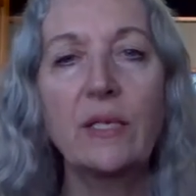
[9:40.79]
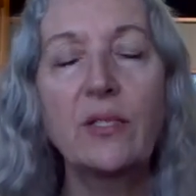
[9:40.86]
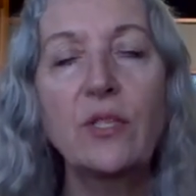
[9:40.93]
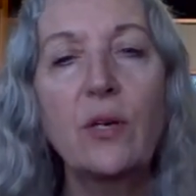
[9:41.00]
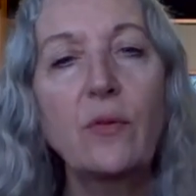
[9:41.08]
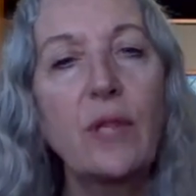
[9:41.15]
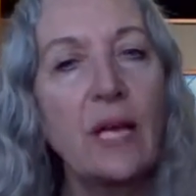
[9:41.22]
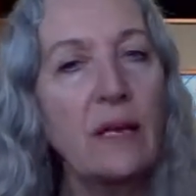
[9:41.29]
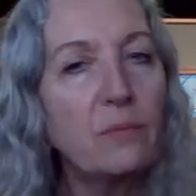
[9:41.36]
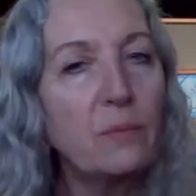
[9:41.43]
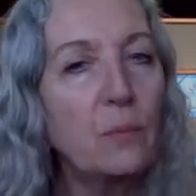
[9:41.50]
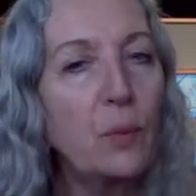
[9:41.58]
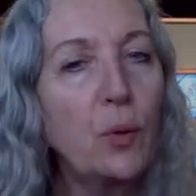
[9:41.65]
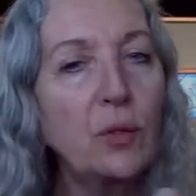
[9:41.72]
So they
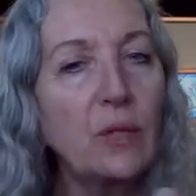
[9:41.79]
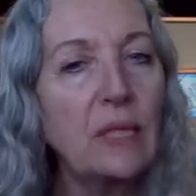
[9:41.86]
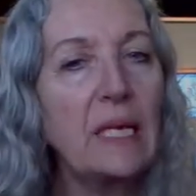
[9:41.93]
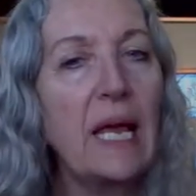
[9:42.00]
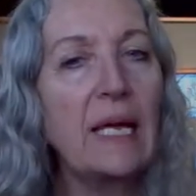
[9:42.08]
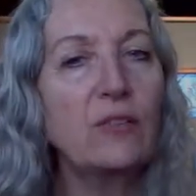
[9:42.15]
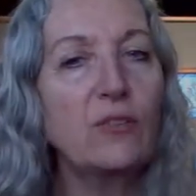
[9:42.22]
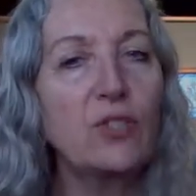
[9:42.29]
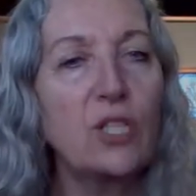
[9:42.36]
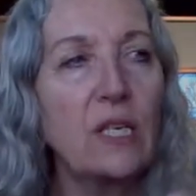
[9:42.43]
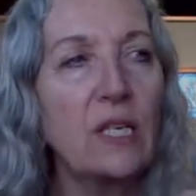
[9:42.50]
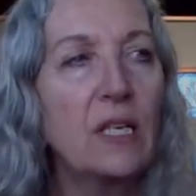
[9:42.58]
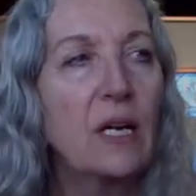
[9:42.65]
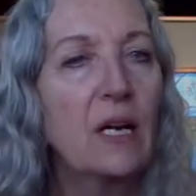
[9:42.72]
pull in
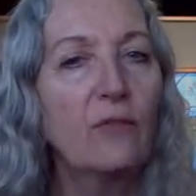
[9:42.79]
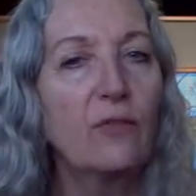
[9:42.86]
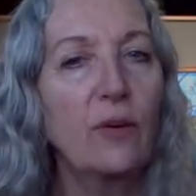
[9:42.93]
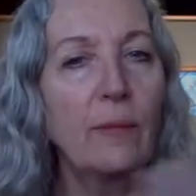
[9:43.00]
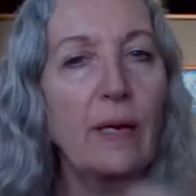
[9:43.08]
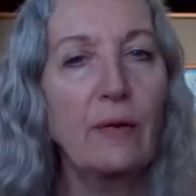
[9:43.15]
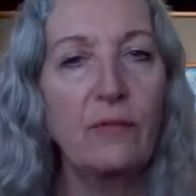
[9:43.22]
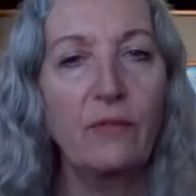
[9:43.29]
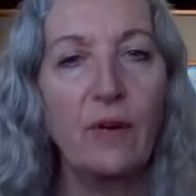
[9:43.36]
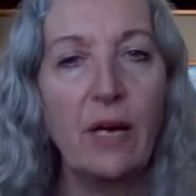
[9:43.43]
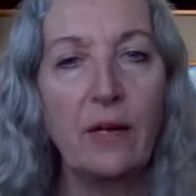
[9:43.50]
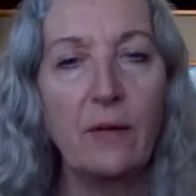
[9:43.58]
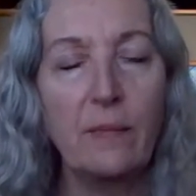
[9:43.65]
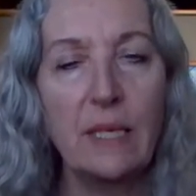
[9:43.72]
energy from our
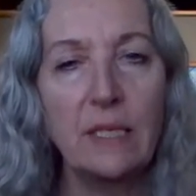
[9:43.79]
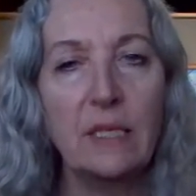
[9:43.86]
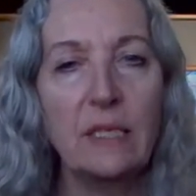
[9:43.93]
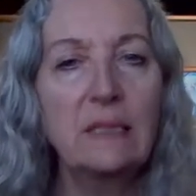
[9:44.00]
environment.